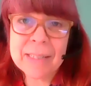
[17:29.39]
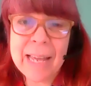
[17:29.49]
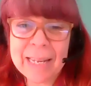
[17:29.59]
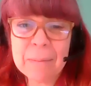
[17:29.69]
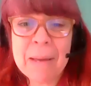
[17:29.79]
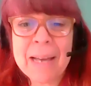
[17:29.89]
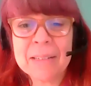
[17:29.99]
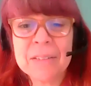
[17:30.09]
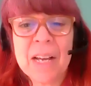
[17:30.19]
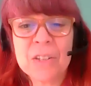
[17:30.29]
like in
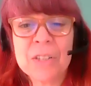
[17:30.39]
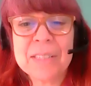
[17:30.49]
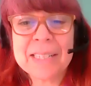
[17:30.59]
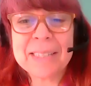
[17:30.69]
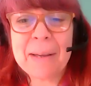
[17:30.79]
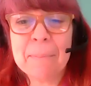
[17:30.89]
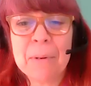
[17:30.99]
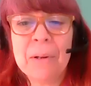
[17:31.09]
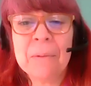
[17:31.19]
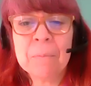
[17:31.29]
McIntosh's
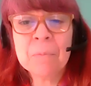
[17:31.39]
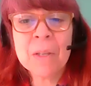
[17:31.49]
example,